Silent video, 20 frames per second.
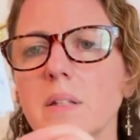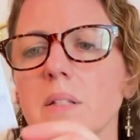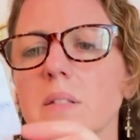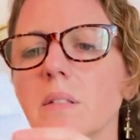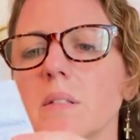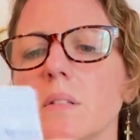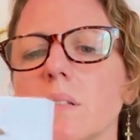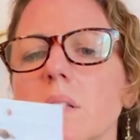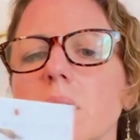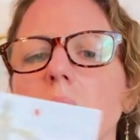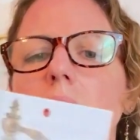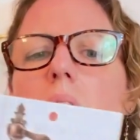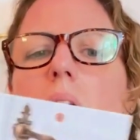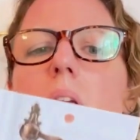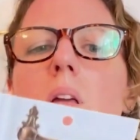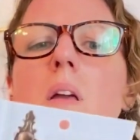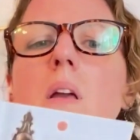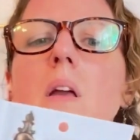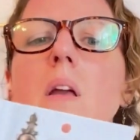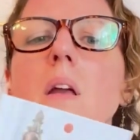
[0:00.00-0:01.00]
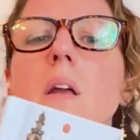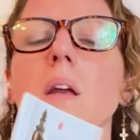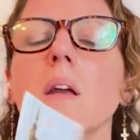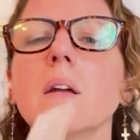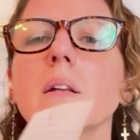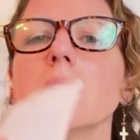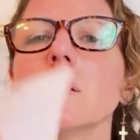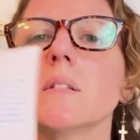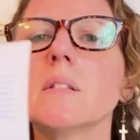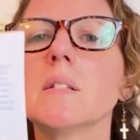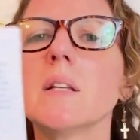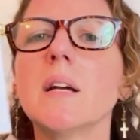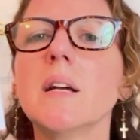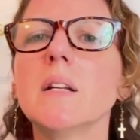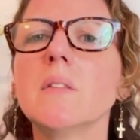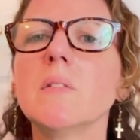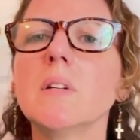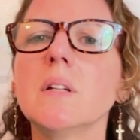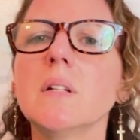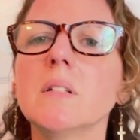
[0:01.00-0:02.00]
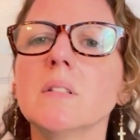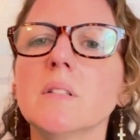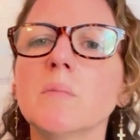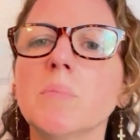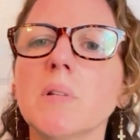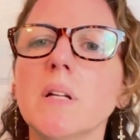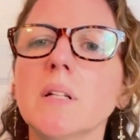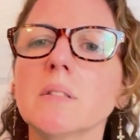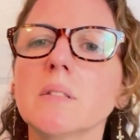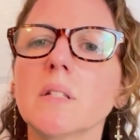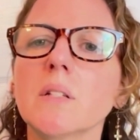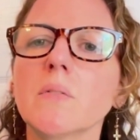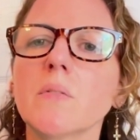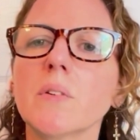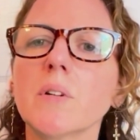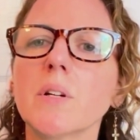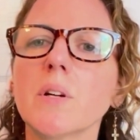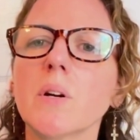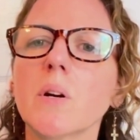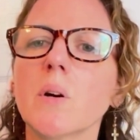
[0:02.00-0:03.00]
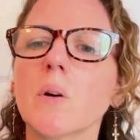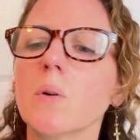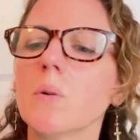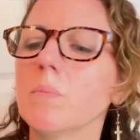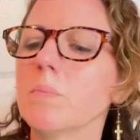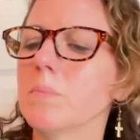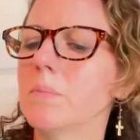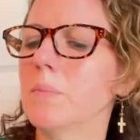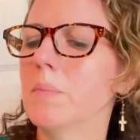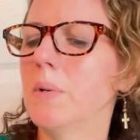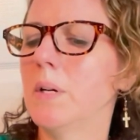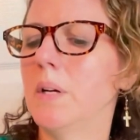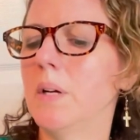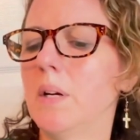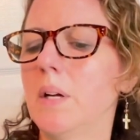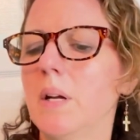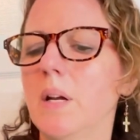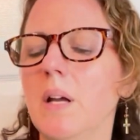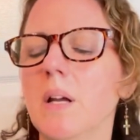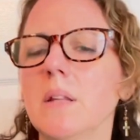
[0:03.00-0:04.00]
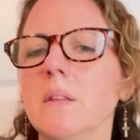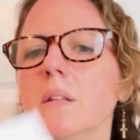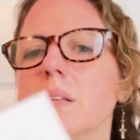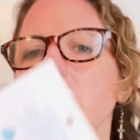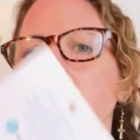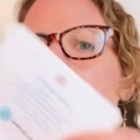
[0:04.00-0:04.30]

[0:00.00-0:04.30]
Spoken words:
this little thing, and inside of it is a blessing for your home. And then